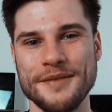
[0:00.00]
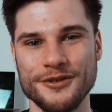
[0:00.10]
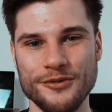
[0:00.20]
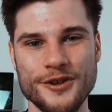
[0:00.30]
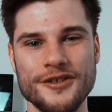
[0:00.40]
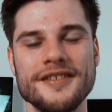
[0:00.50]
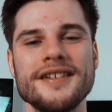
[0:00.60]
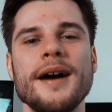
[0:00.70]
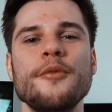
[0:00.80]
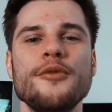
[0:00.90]
My name is Ronald,
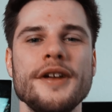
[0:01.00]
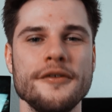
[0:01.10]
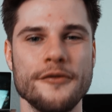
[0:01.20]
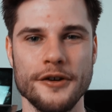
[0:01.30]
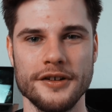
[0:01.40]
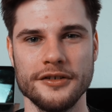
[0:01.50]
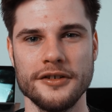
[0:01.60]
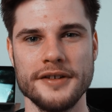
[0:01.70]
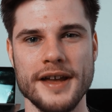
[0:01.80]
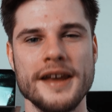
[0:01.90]
I'm 24 years
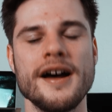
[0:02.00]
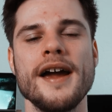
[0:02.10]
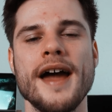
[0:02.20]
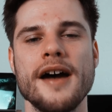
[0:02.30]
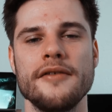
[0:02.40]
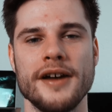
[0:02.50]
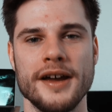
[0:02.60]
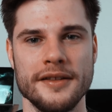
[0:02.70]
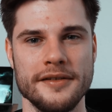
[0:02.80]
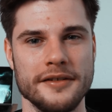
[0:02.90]
old and I have
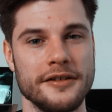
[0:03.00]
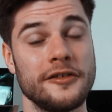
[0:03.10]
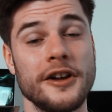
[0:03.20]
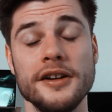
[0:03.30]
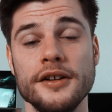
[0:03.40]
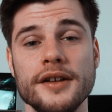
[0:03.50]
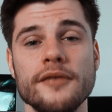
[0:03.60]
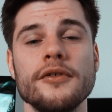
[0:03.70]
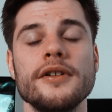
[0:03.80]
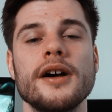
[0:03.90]
had a slightly
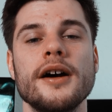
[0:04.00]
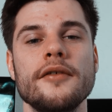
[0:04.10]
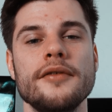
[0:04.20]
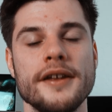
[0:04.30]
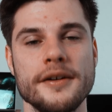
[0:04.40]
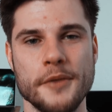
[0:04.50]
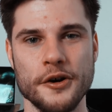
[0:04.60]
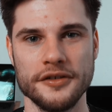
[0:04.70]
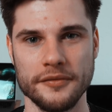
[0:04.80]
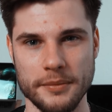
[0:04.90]
different life than
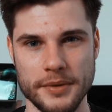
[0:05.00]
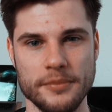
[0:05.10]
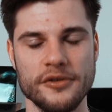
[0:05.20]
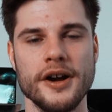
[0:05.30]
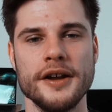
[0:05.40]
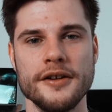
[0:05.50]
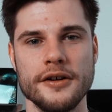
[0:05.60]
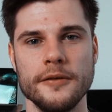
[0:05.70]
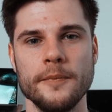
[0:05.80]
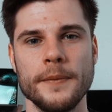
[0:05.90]
most of the people I
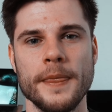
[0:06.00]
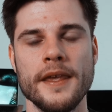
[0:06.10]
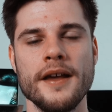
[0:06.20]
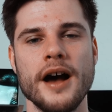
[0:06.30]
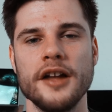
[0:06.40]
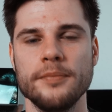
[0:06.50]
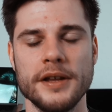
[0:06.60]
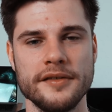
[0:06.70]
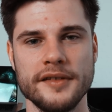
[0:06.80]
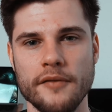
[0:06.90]
know. I
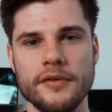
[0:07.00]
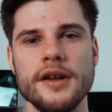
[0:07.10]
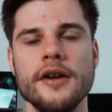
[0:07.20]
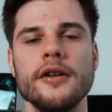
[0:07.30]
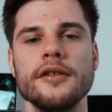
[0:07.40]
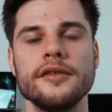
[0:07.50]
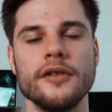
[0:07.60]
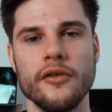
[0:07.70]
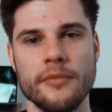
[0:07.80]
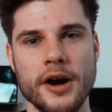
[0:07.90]
spent 7 years
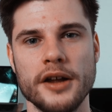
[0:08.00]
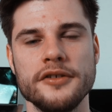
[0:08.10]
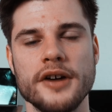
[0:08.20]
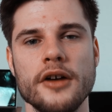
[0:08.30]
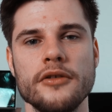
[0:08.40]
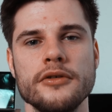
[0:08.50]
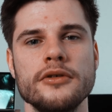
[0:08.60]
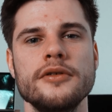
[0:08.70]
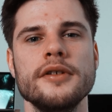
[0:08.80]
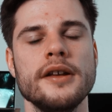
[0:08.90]
of my
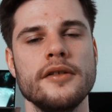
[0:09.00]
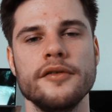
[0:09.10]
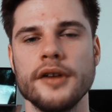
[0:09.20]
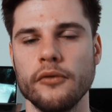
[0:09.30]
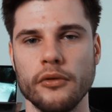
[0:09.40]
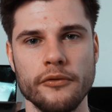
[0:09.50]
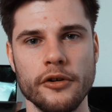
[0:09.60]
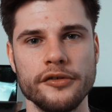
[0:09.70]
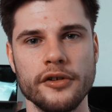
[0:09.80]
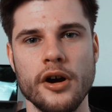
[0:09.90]
childhood in several
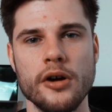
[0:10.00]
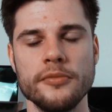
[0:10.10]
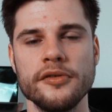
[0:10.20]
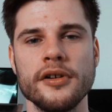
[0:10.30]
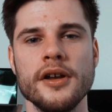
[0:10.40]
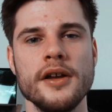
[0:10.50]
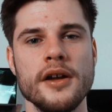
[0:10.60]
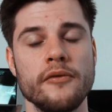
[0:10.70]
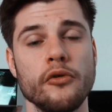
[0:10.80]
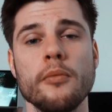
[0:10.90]
foster homes
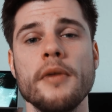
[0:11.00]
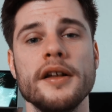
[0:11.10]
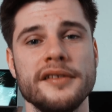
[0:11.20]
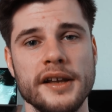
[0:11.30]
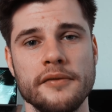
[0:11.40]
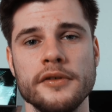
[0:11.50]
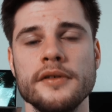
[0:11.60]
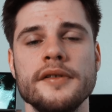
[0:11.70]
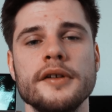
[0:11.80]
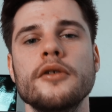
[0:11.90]
from my
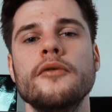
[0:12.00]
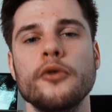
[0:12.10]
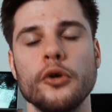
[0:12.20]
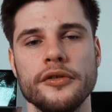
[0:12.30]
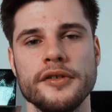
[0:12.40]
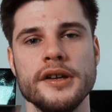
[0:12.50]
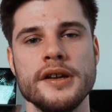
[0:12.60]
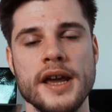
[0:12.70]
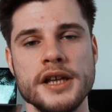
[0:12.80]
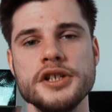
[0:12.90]
7 till
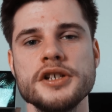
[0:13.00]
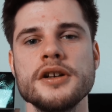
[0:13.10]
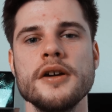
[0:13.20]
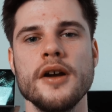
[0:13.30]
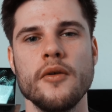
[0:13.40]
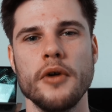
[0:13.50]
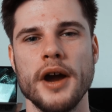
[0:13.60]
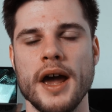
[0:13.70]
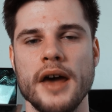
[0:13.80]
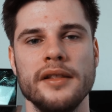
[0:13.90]
14 age
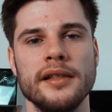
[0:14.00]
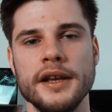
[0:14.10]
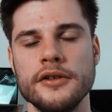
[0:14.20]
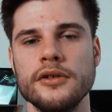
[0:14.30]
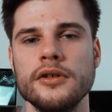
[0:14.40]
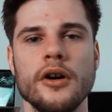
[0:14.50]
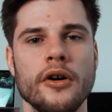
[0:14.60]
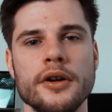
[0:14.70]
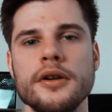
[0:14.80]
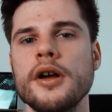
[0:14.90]
where I had little
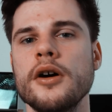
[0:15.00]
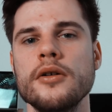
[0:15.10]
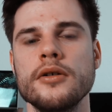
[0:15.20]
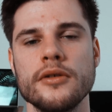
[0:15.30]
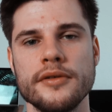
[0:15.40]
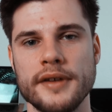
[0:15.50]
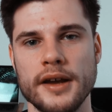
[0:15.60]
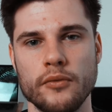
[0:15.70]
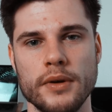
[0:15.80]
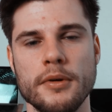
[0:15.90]
or no
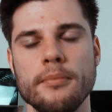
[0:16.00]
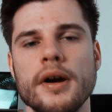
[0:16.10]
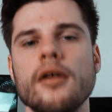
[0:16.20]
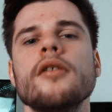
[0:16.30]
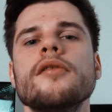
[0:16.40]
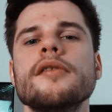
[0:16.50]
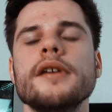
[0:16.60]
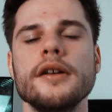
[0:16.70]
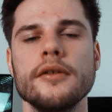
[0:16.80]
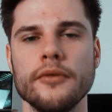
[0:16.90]
contact with my parents
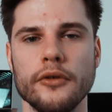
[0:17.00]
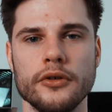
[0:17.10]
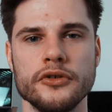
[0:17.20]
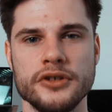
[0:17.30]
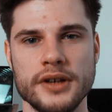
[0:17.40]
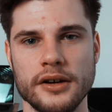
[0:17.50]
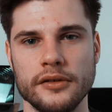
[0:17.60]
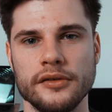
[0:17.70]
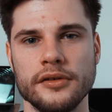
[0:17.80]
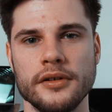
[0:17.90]
in the first
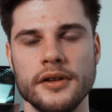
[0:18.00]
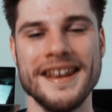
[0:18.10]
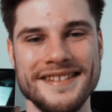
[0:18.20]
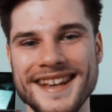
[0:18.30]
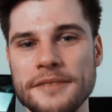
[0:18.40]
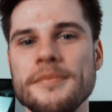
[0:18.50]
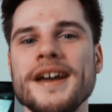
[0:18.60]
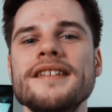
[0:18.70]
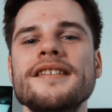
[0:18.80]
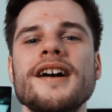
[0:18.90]
years. And that
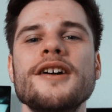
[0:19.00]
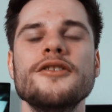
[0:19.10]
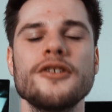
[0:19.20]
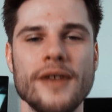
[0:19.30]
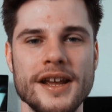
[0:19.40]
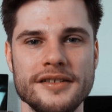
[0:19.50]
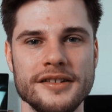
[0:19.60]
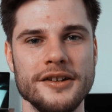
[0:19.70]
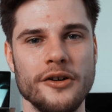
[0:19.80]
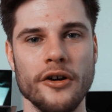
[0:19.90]
may sound
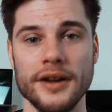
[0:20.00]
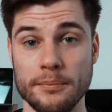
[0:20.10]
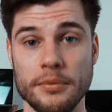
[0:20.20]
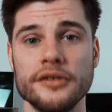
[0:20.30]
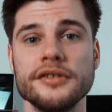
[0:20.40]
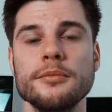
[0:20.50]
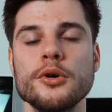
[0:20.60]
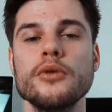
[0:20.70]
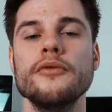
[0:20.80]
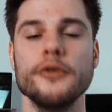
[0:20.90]
crazy or
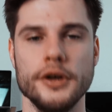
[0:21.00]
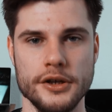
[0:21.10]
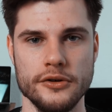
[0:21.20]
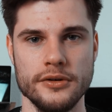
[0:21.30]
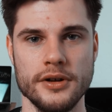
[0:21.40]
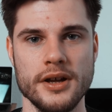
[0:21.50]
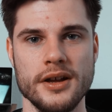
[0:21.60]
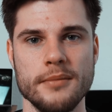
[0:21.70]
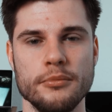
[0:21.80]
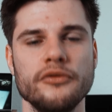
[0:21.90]
impossible for you,
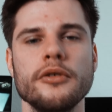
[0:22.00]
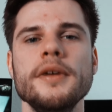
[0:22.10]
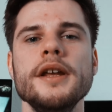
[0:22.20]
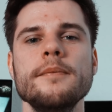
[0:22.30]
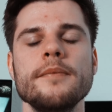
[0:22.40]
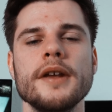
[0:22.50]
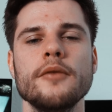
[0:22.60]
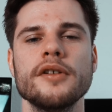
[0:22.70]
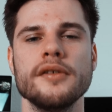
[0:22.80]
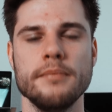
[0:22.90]
but for me
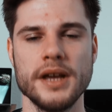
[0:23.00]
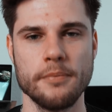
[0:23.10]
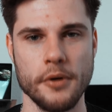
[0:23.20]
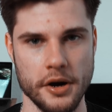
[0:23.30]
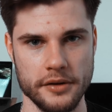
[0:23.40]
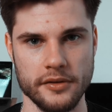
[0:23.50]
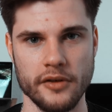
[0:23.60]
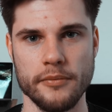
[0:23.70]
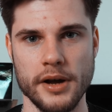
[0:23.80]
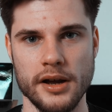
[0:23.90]
it was a big part
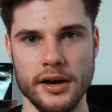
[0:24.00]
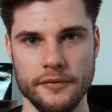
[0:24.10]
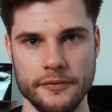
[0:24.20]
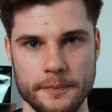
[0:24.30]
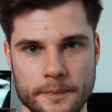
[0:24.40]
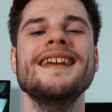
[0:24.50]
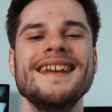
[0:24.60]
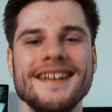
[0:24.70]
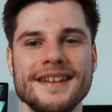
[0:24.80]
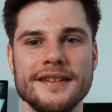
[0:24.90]
of my life.
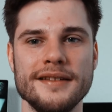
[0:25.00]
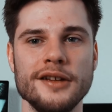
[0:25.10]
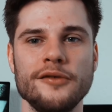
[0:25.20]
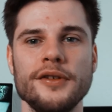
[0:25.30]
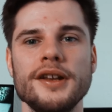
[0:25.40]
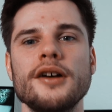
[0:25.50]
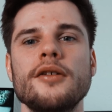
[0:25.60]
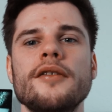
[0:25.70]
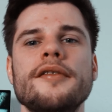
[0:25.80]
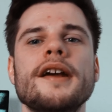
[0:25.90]
In this
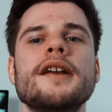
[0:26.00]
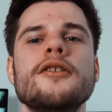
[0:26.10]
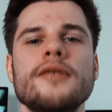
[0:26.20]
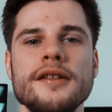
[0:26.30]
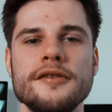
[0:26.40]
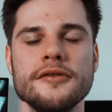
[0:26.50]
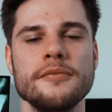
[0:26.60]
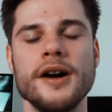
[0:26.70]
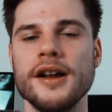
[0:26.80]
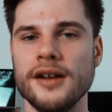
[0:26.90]
video I'll take you into
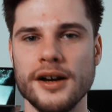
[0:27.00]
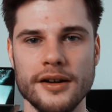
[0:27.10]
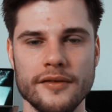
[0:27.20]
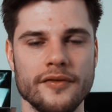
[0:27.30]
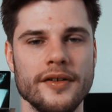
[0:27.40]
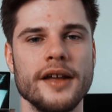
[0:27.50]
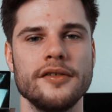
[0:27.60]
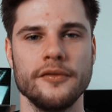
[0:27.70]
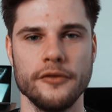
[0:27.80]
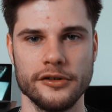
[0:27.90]
my life
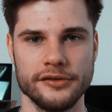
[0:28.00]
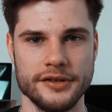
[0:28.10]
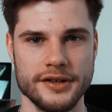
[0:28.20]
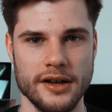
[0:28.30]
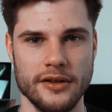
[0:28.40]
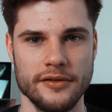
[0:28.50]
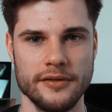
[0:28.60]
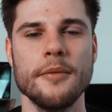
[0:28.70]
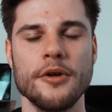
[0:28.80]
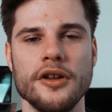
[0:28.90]
as a foster child.
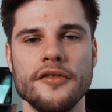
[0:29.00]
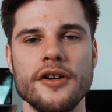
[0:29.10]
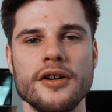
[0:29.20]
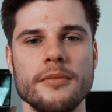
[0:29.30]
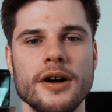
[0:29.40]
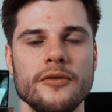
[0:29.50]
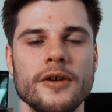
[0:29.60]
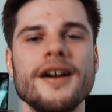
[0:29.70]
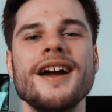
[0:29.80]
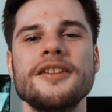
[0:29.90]
I'm gonna talk about
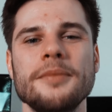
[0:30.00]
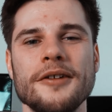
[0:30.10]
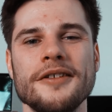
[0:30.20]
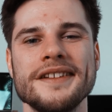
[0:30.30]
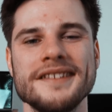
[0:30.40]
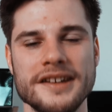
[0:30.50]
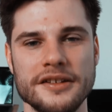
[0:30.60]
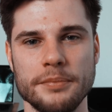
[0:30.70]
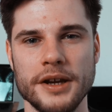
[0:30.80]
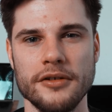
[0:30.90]
what I experienced in
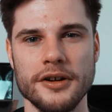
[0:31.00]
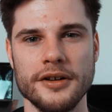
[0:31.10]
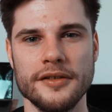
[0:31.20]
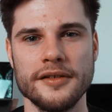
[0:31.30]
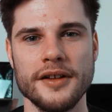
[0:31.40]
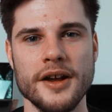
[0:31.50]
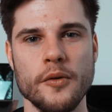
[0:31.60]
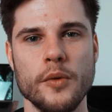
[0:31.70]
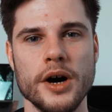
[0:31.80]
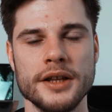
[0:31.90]
this period,
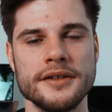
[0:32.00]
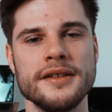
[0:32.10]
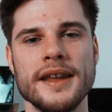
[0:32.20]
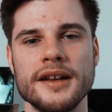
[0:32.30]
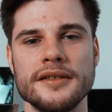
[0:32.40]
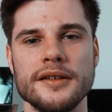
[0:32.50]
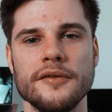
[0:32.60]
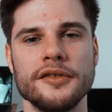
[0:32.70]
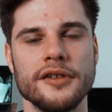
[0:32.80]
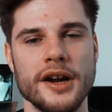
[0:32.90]
what
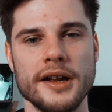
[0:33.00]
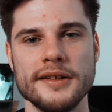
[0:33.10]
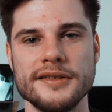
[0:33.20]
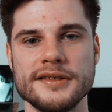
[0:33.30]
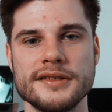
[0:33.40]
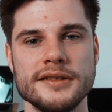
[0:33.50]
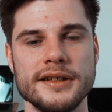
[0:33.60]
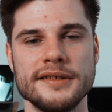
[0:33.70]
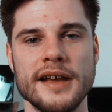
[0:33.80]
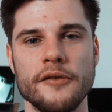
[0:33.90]
negative sides
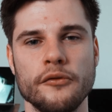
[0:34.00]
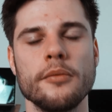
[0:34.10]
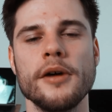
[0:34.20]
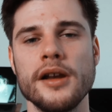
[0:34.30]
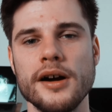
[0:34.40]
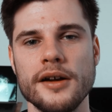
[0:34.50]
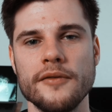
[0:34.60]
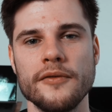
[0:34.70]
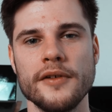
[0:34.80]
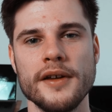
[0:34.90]
this had for my
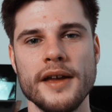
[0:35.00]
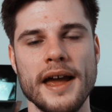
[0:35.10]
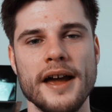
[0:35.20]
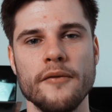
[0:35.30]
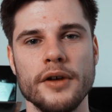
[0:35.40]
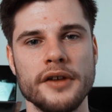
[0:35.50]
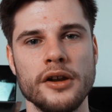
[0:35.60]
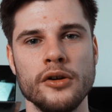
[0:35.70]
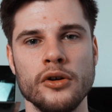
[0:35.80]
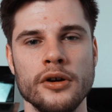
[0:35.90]
life and what I
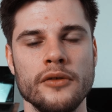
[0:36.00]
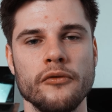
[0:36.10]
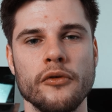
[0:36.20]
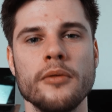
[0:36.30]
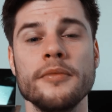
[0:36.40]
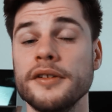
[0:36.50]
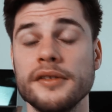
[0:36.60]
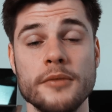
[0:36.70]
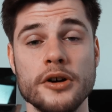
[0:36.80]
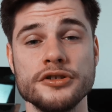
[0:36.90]
learned from this
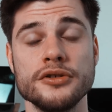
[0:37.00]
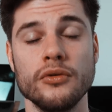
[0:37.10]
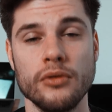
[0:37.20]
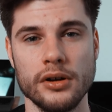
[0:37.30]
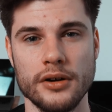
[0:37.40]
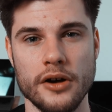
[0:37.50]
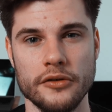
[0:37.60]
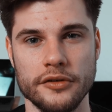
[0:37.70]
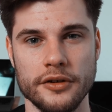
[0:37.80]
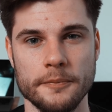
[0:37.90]
emotional
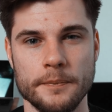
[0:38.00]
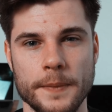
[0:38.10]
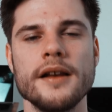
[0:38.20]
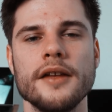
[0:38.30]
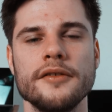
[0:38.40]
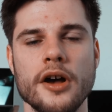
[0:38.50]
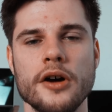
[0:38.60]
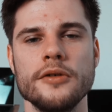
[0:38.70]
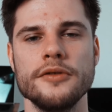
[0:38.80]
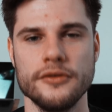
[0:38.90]
rollercoaster. Let's
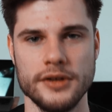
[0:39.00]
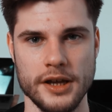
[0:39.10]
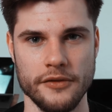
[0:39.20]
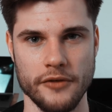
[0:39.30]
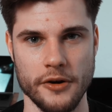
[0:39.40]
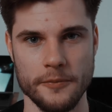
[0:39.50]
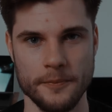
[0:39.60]
go to the intro.